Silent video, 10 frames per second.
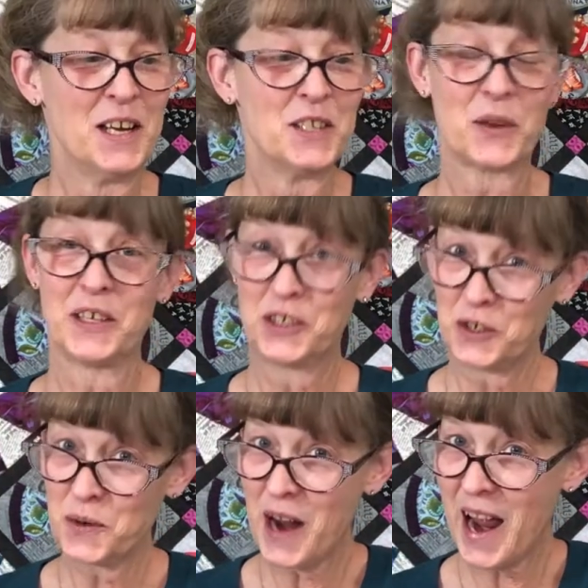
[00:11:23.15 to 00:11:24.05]
So I
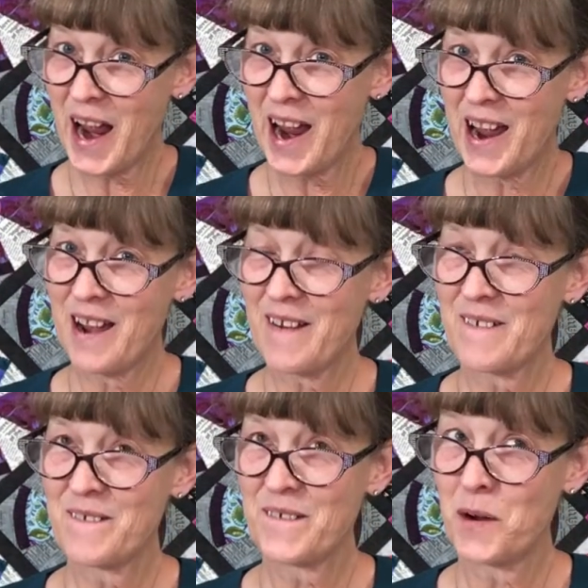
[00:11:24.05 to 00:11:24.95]
do
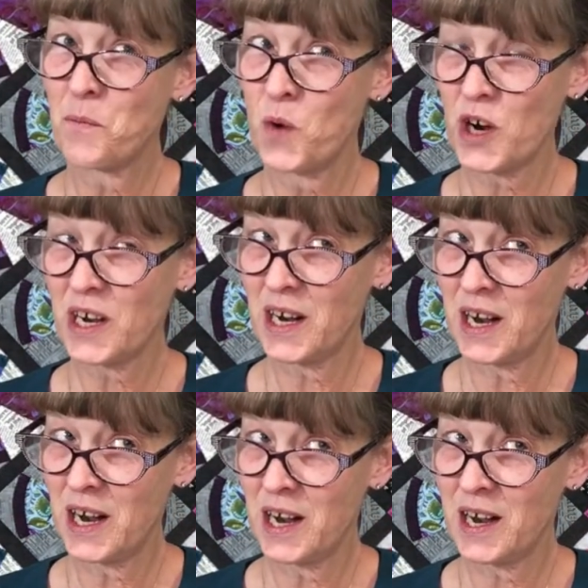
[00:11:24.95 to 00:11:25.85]
have, I'm
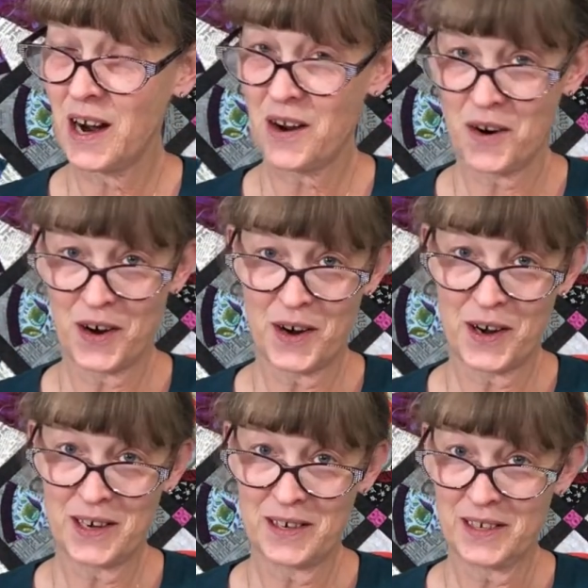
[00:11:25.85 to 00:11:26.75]
working
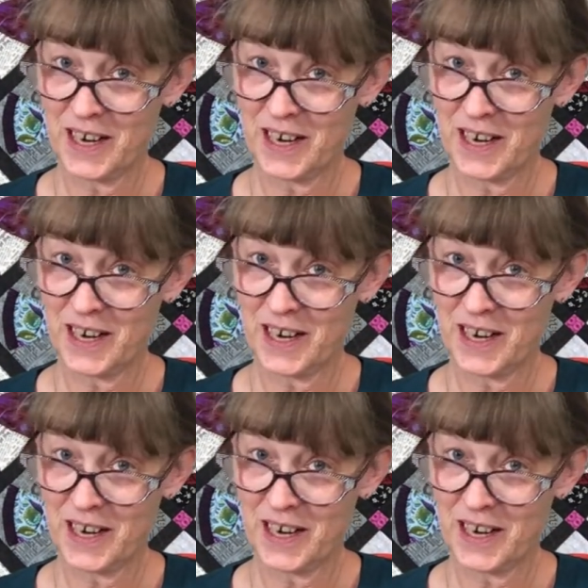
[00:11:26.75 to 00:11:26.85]
on